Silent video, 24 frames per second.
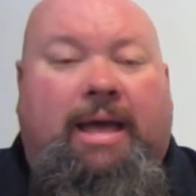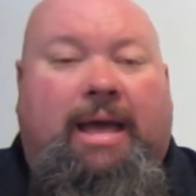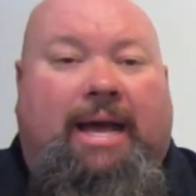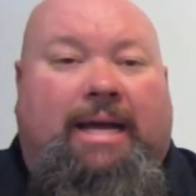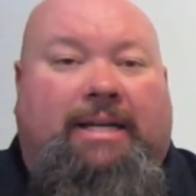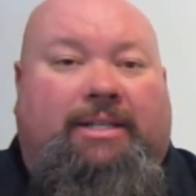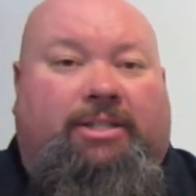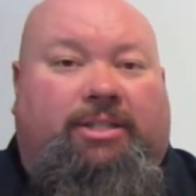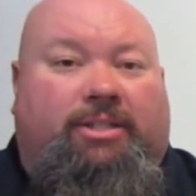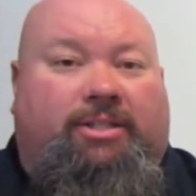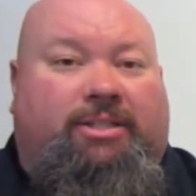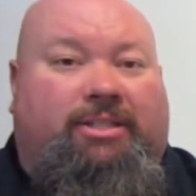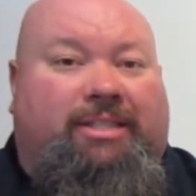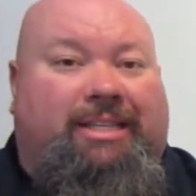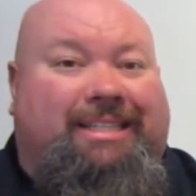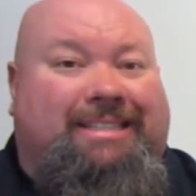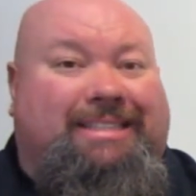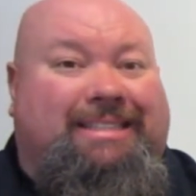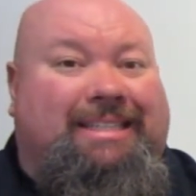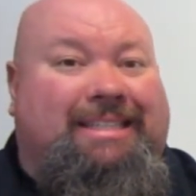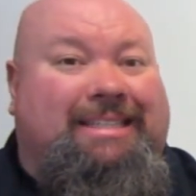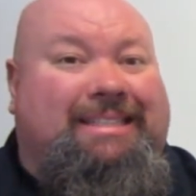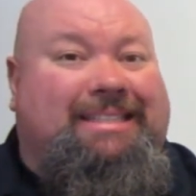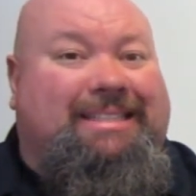at just
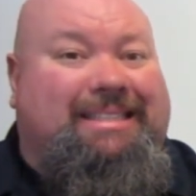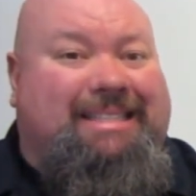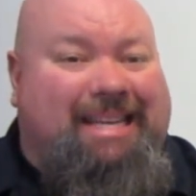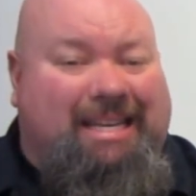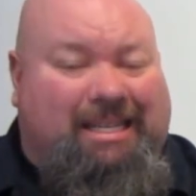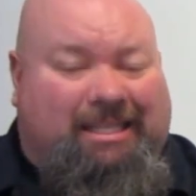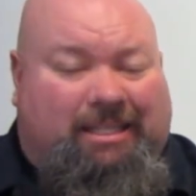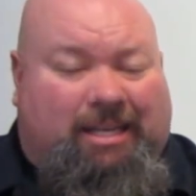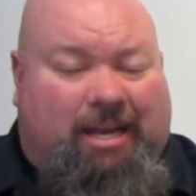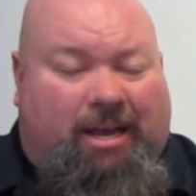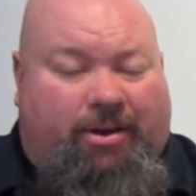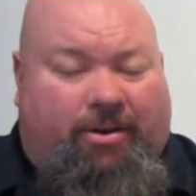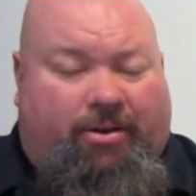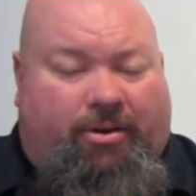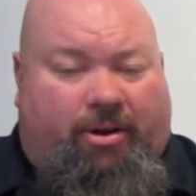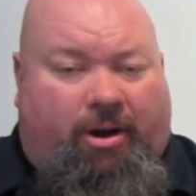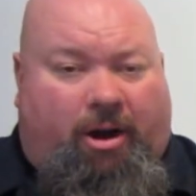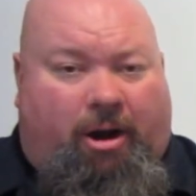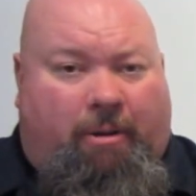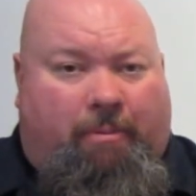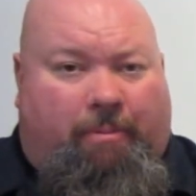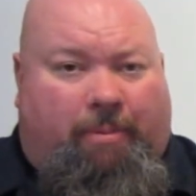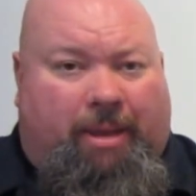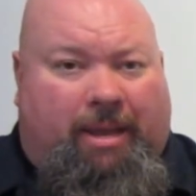6,600
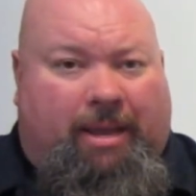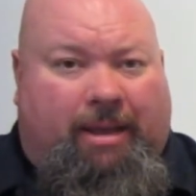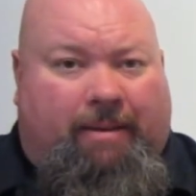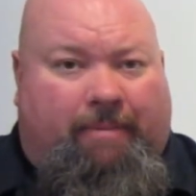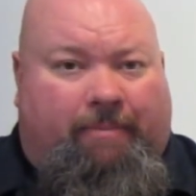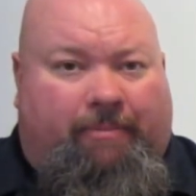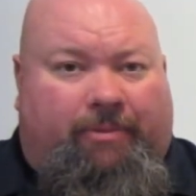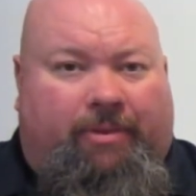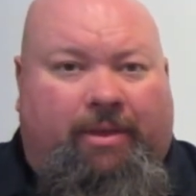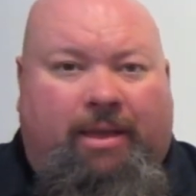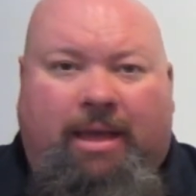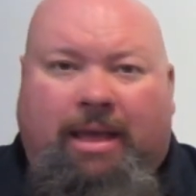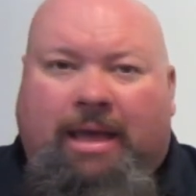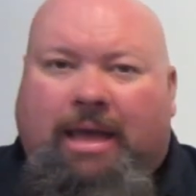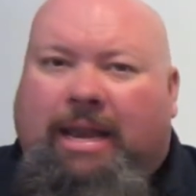RPMs.